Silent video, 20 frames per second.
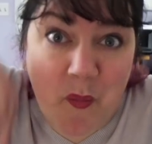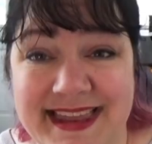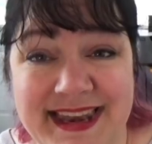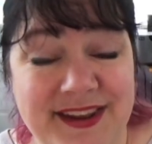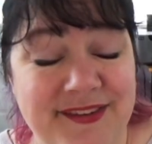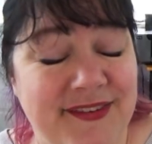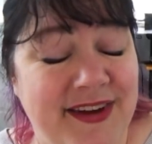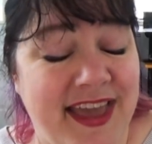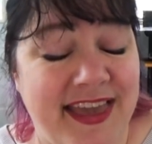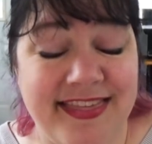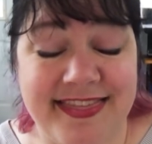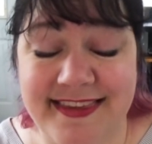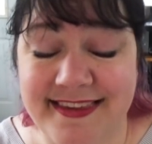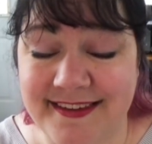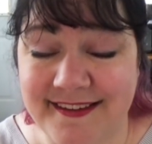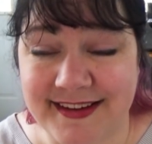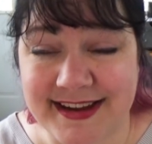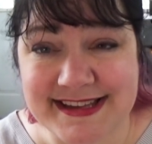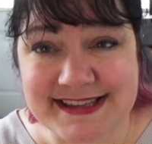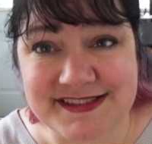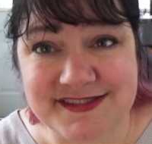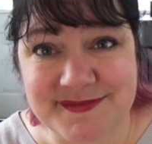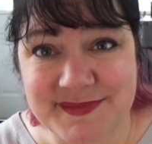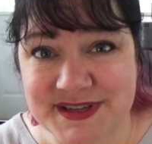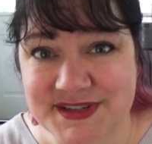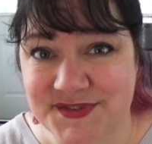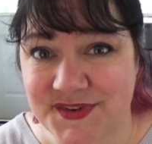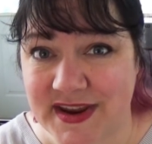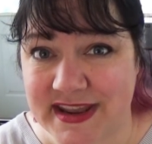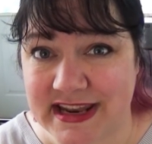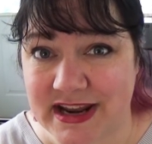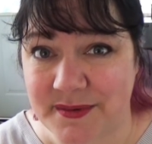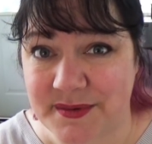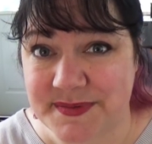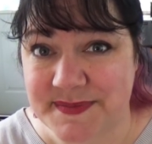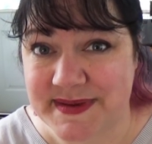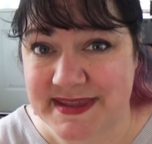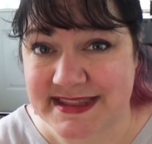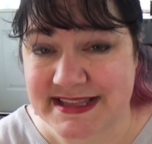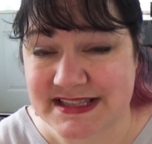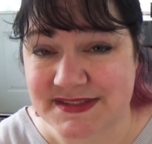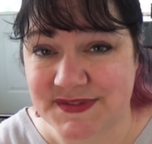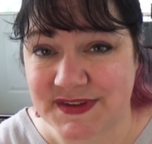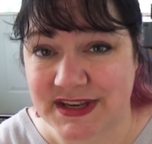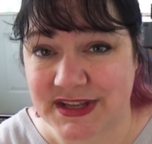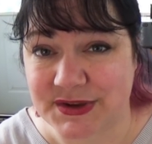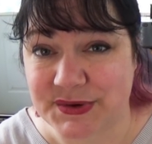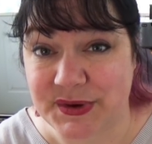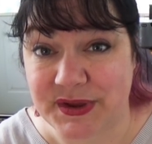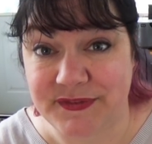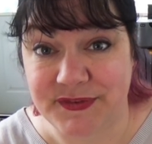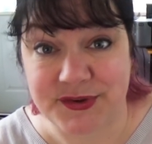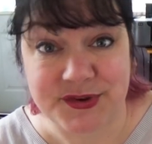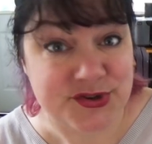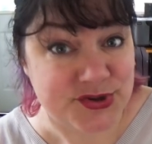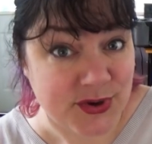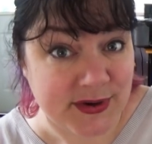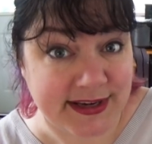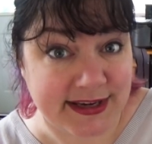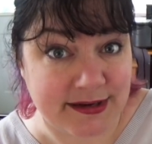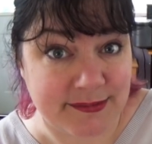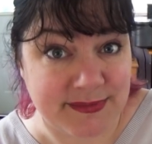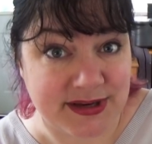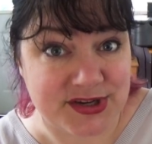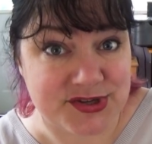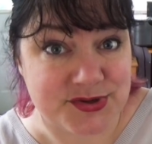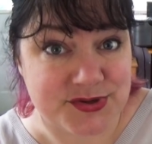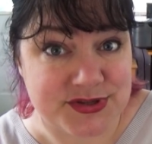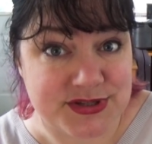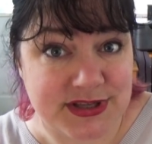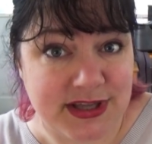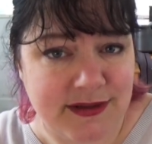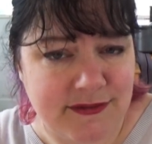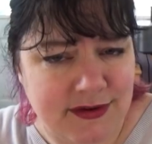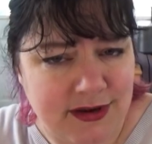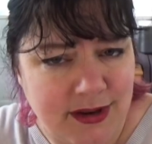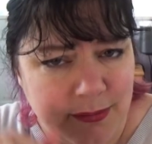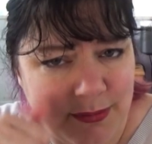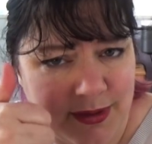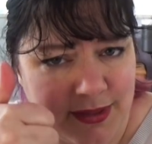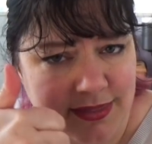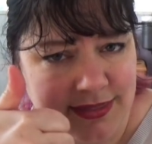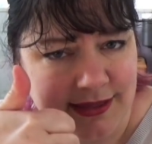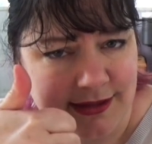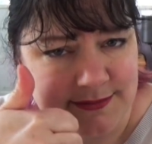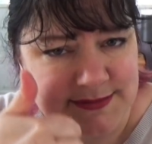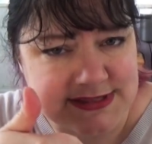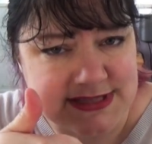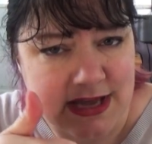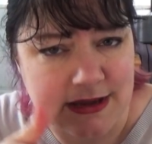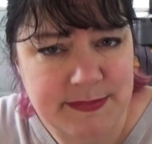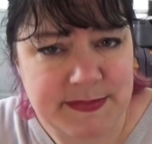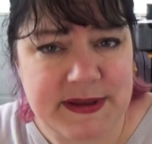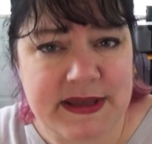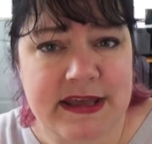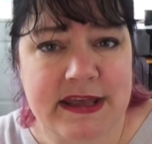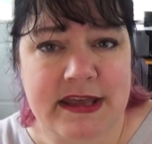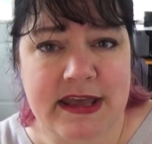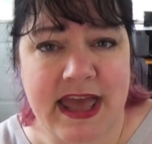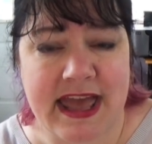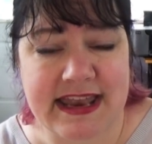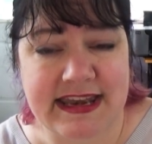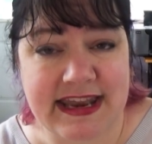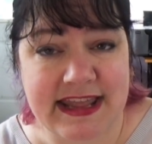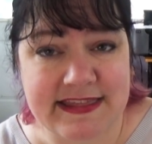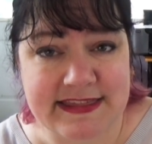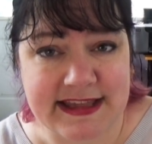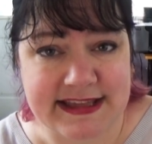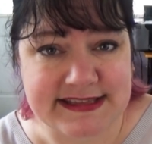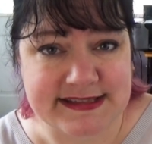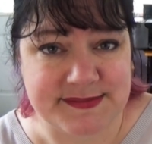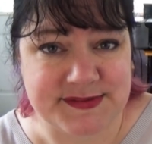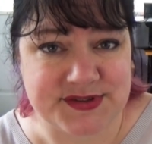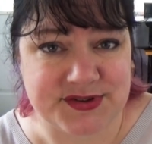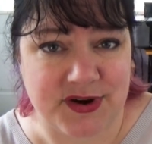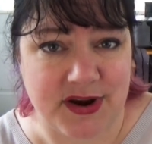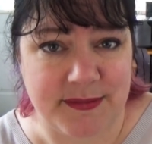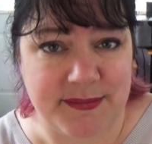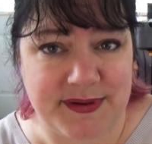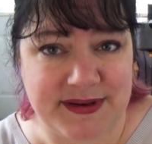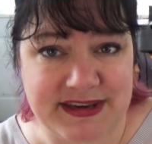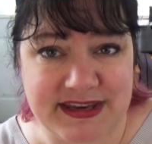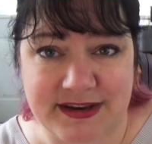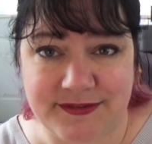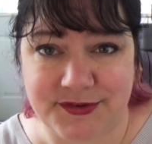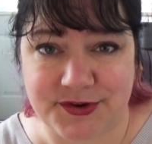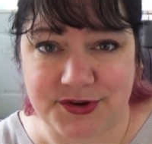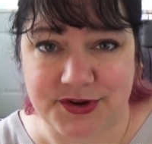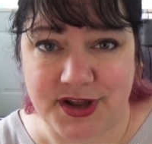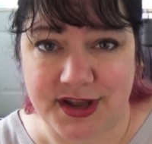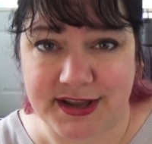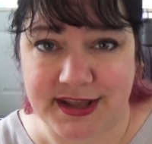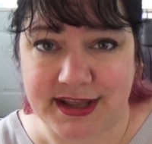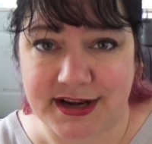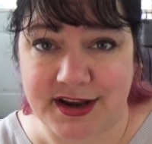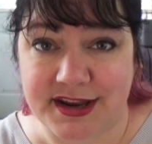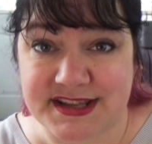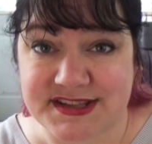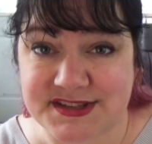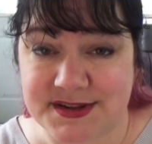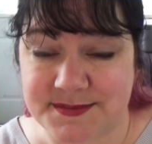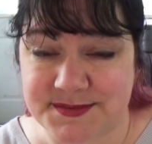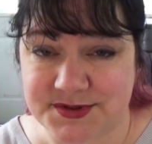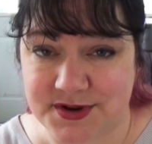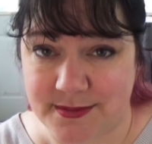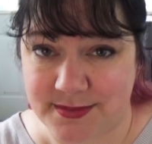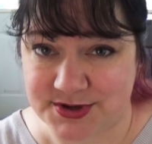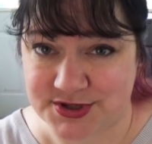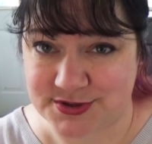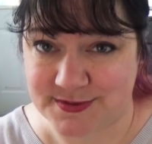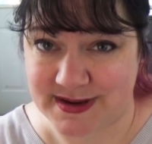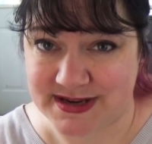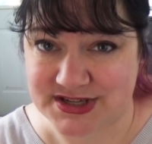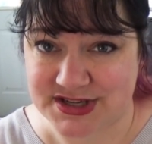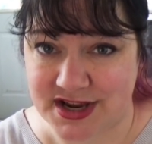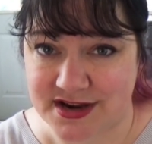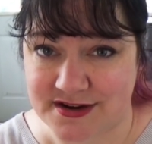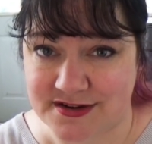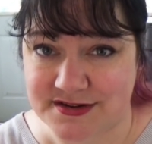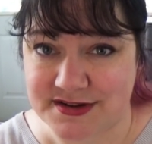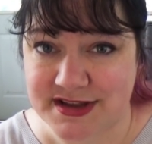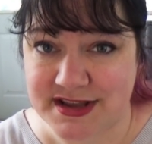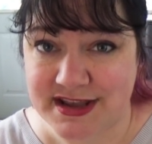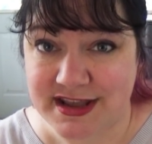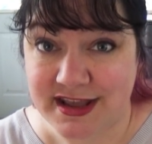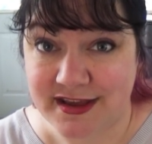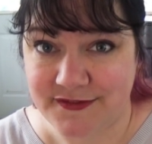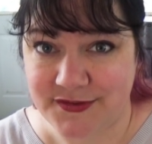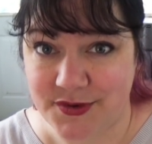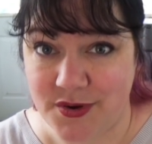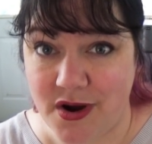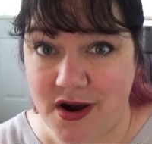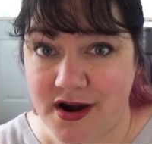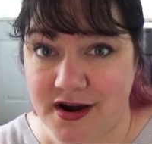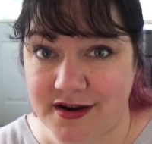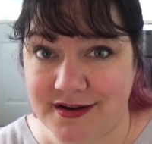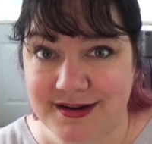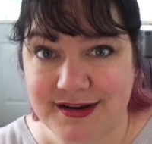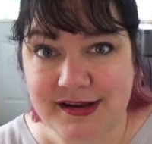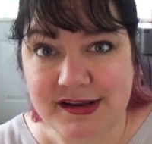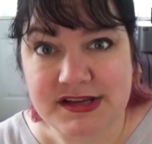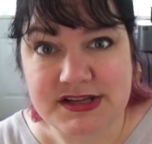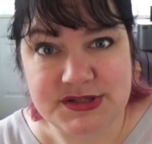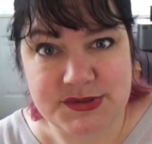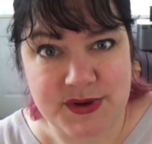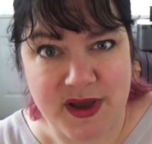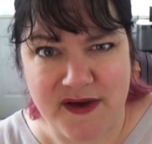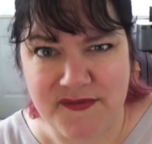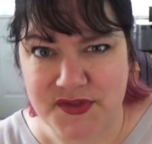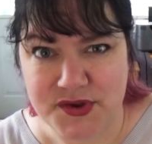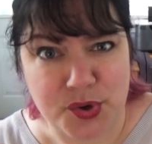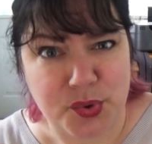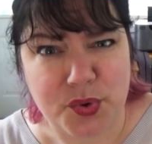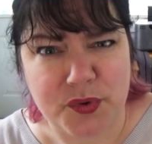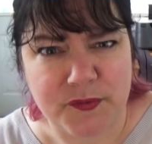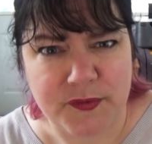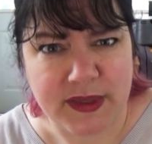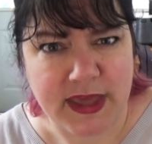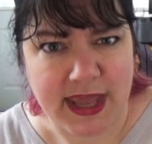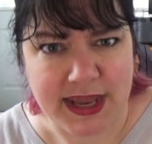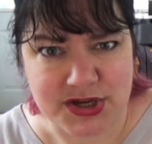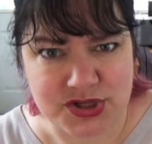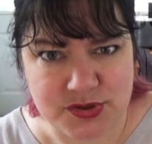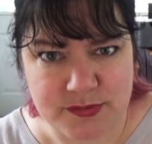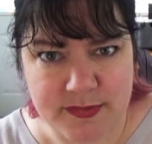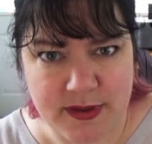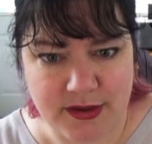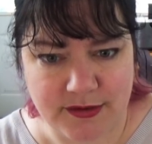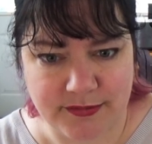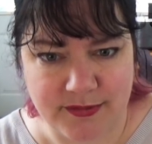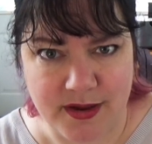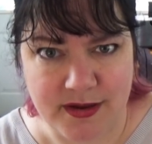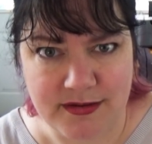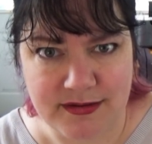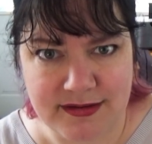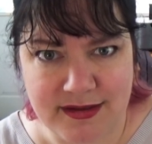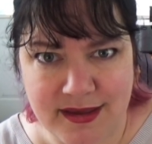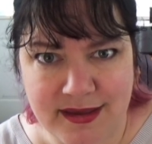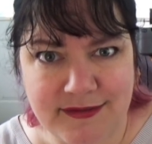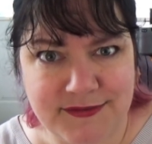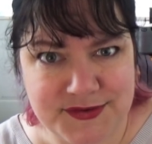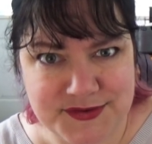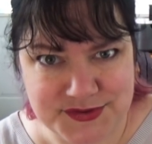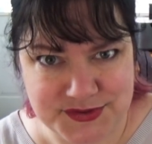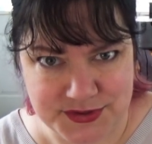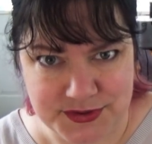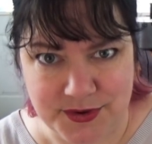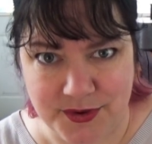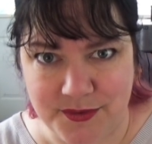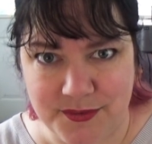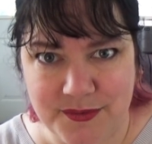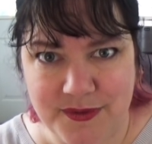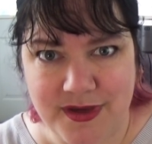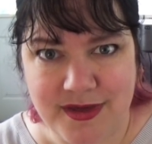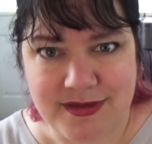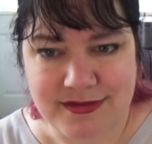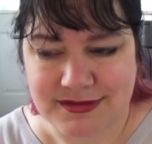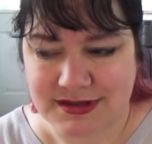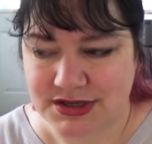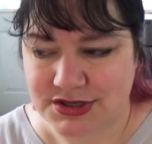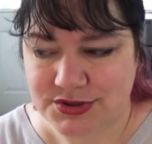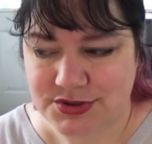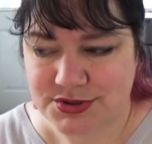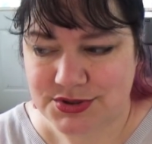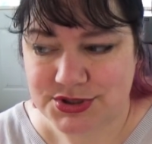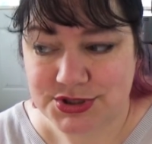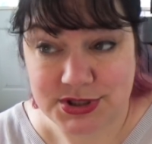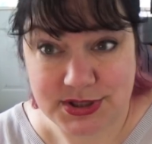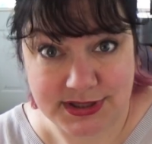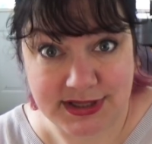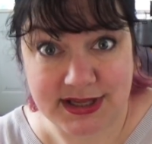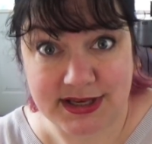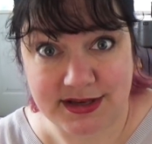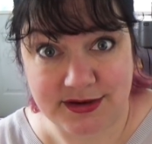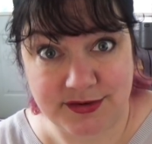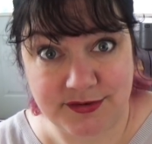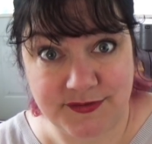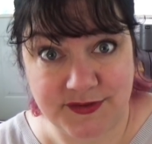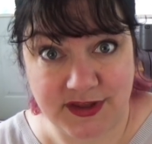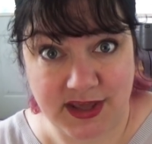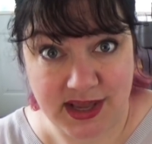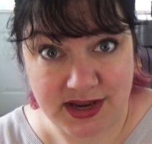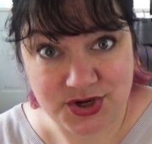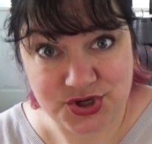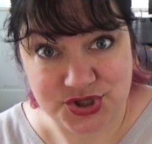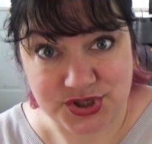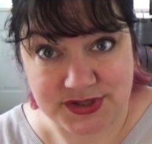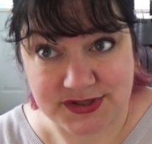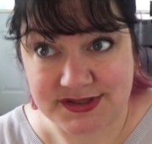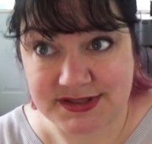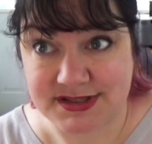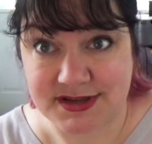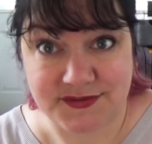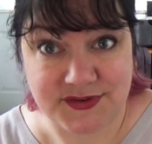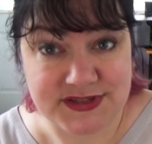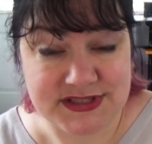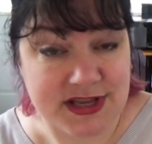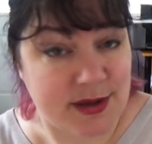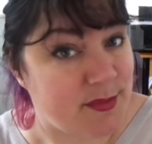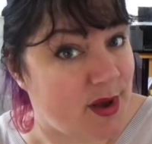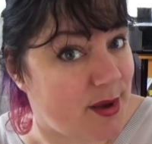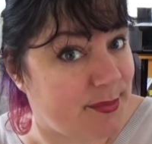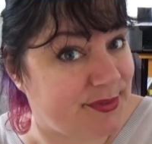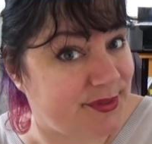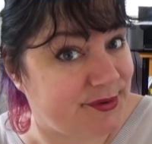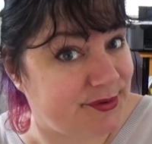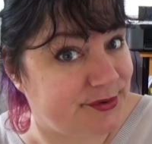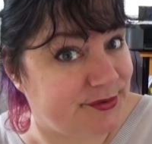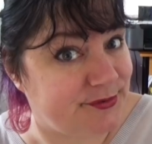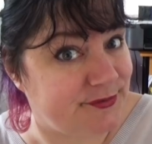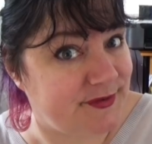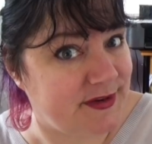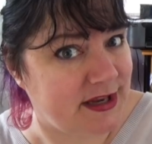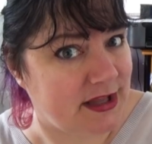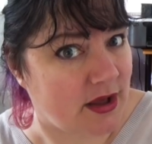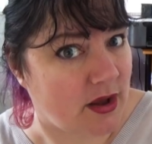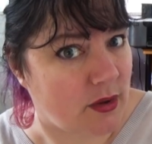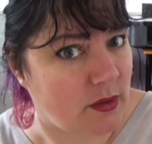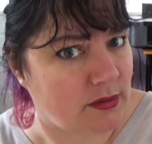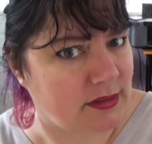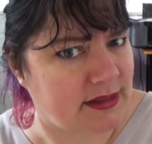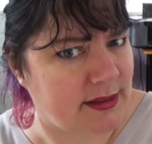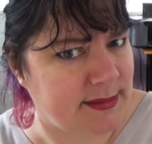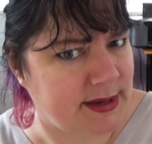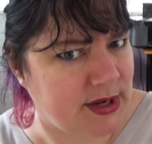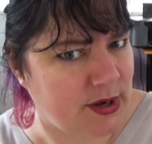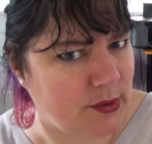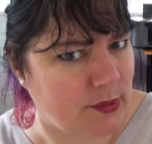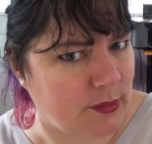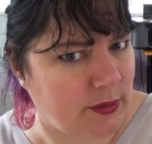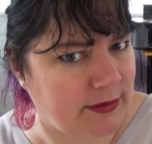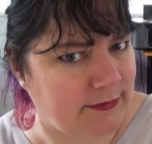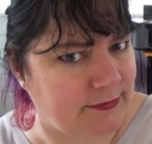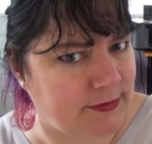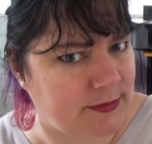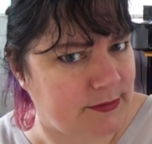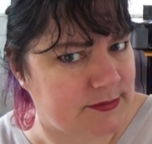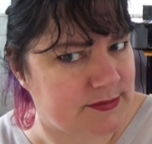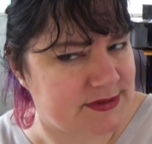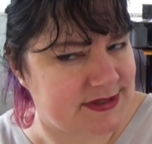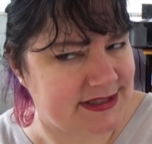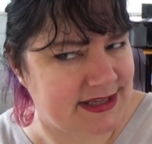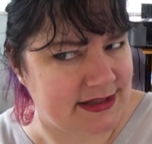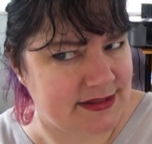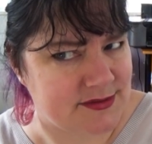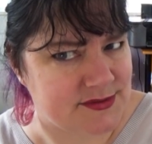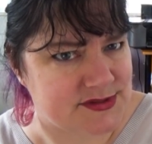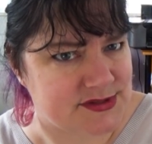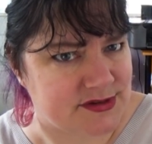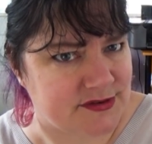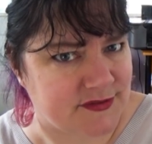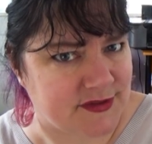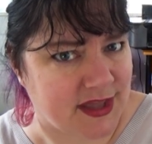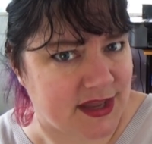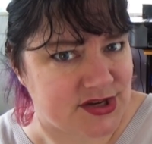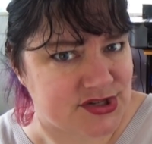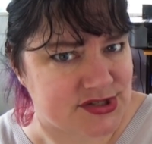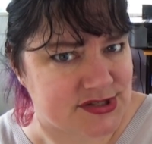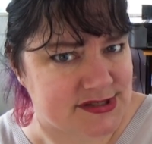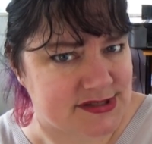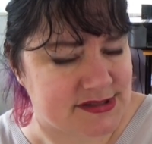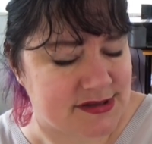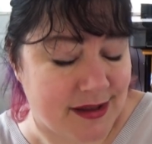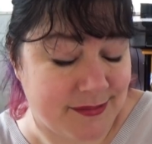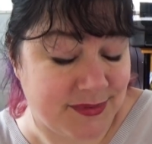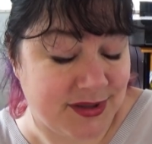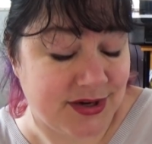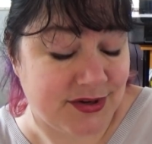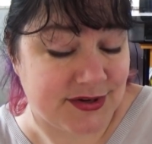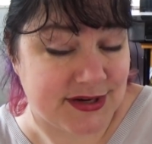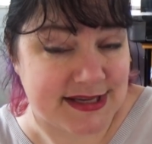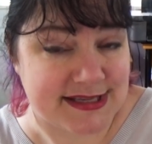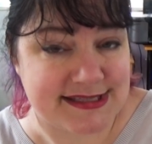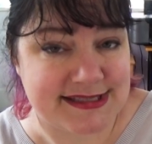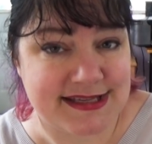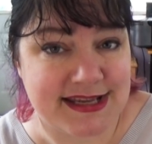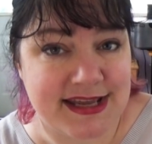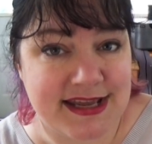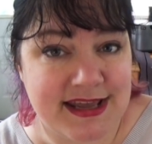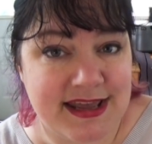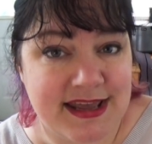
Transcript: Anyway, thank you guys so much for hanging out with me in this video. If you enjoyed it, make sure to give it a big thumbs up and hit that subscribe button if you're not yet a subscriber to my channel. If you are, do you have the notification bell rung? If you do, then you should get notifications every time I upload a new video. Let me know if you get those notifications. I'm curious.